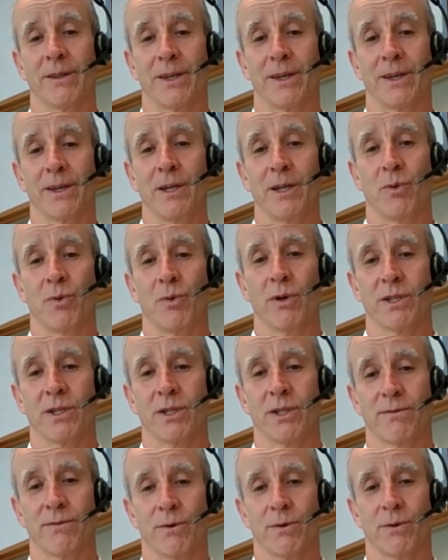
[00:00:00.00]
are the key
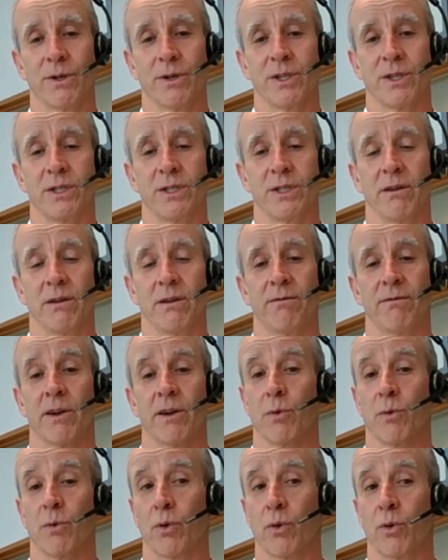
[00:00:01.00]
points for assisting
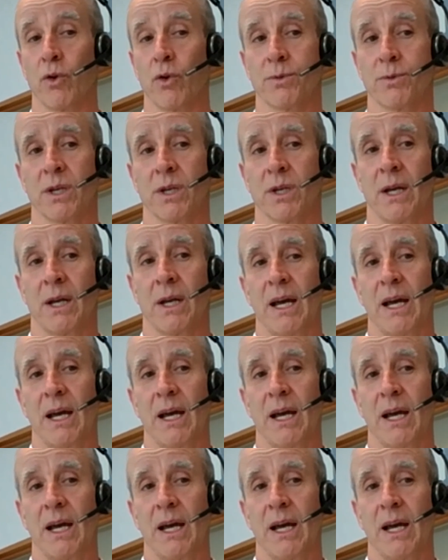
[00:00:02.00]
vulnerable groups.